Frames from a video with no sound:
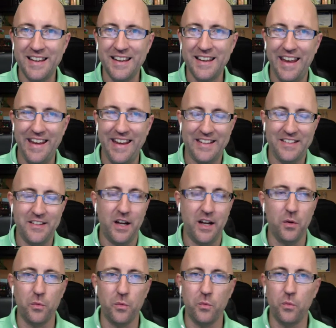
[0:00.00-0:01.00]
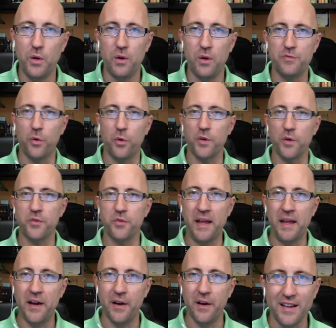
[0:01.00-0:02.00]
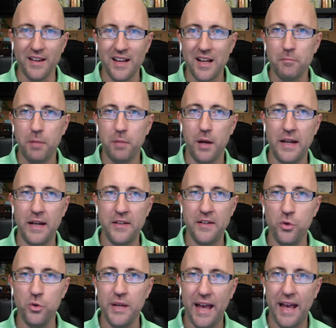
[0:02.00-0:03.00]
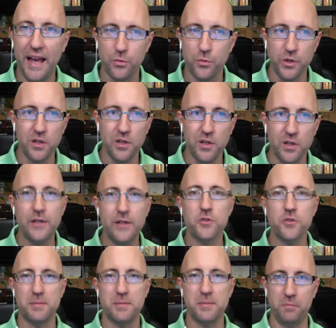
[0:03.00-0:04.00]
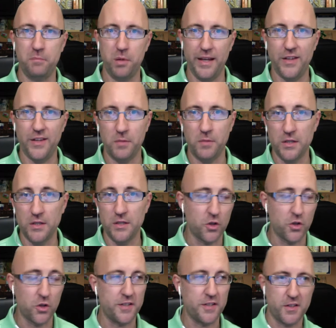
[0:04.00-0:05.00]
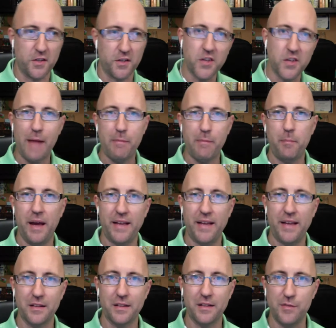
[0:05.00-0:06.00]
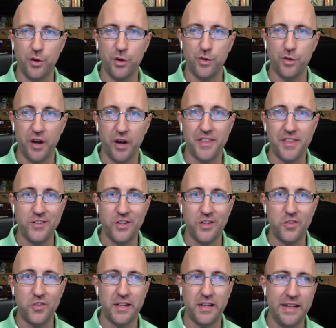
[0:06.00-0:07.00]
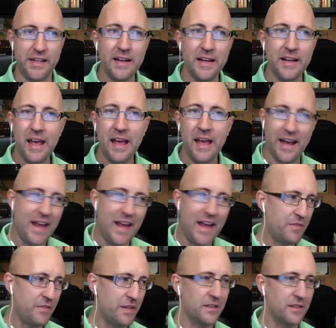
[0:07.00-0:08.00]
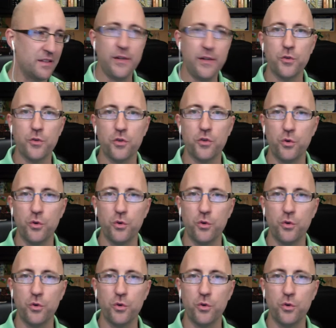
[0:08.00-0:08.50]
and we went forward from there. But I knew we had real leadership in place, and Melissa talked at the top about the level of authenticity and having leaders who are